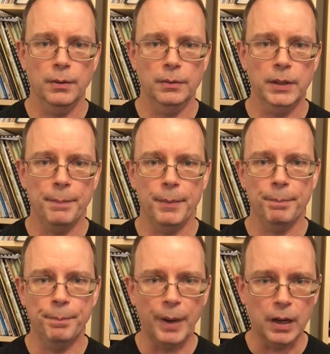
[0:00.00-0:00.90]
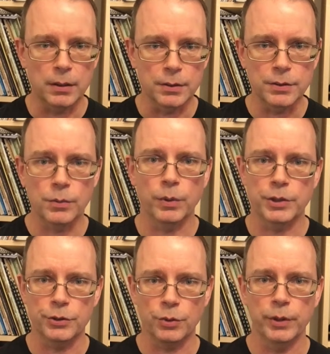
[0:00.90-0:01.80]
lip buzz,
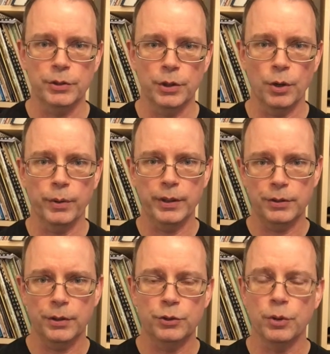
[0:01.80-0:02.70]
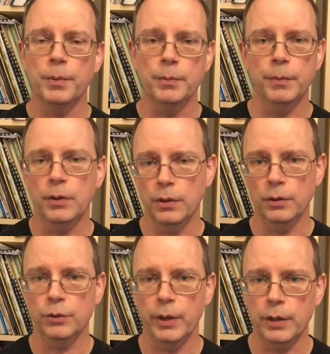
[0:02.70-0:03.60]
which is going to go into the trumpet
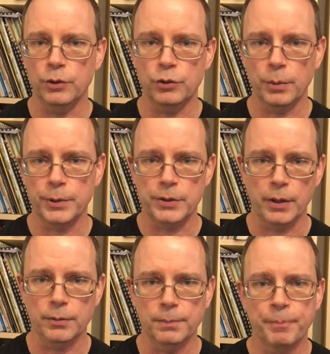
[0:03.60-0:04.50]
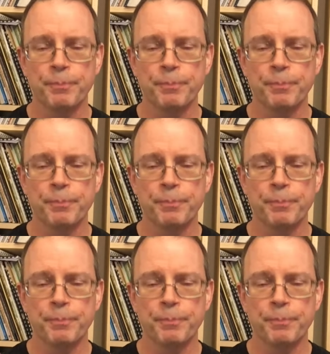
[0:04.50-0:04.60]
and create your trumpet sound.